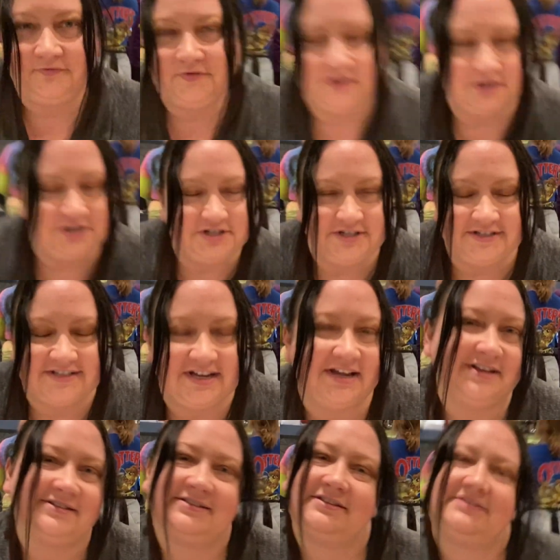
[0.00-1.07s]
Philly
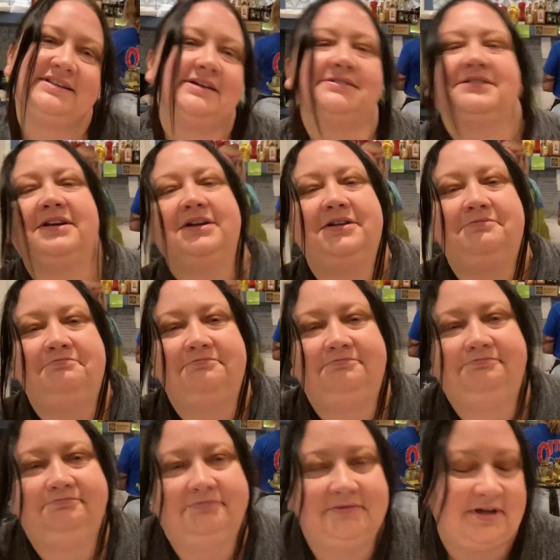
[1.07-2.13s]
cheesesteak. Sounds good.
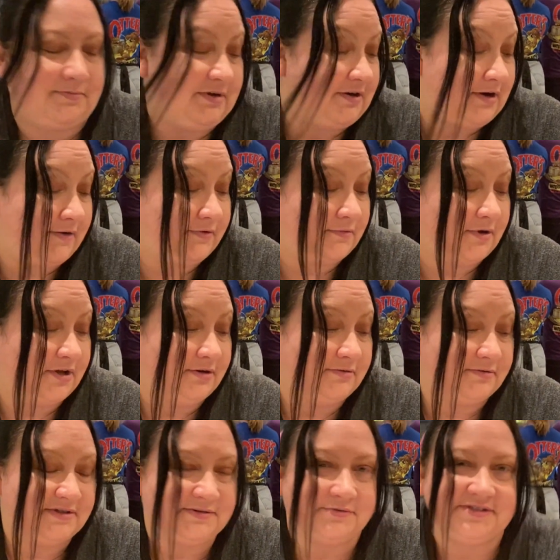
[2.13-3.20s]
Mm-hmm. The Craven one,
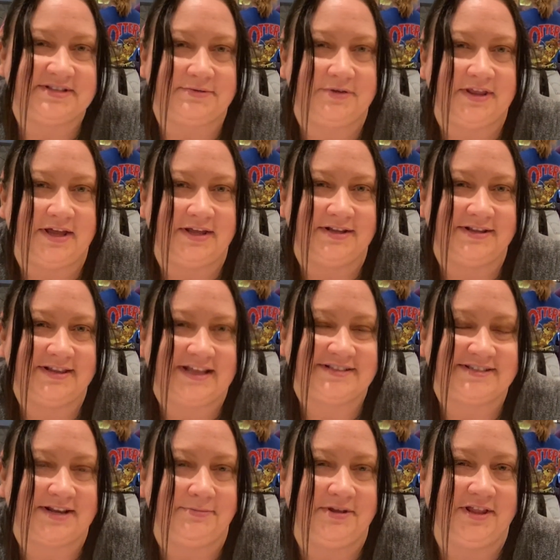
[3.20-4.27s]
so we'll see what that,
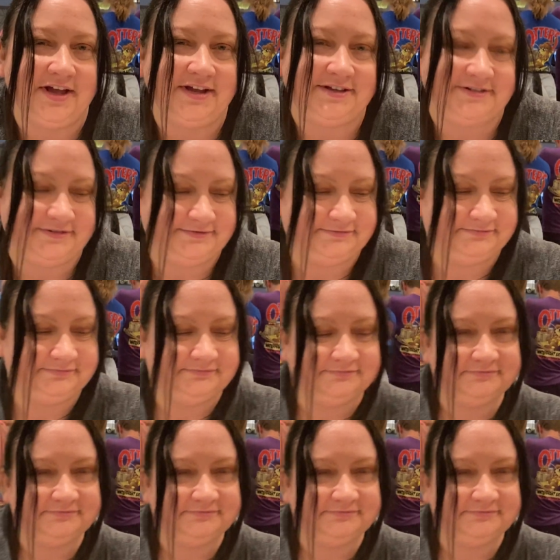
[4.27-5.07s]
that's going to be like. Cool.